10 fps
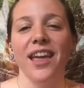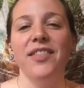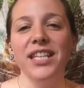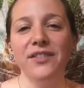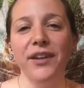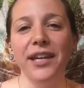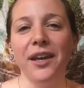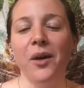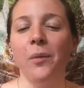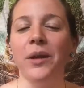In this
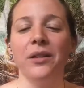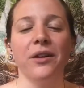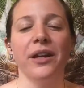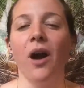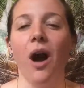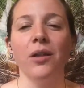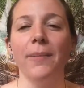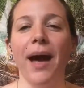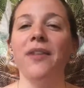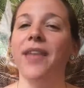video, we are learning all
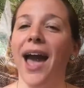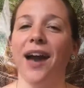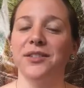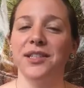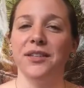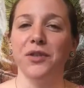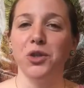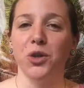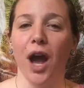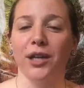about the Houses of
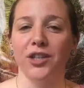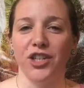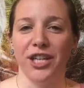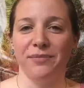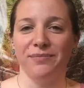Astrology.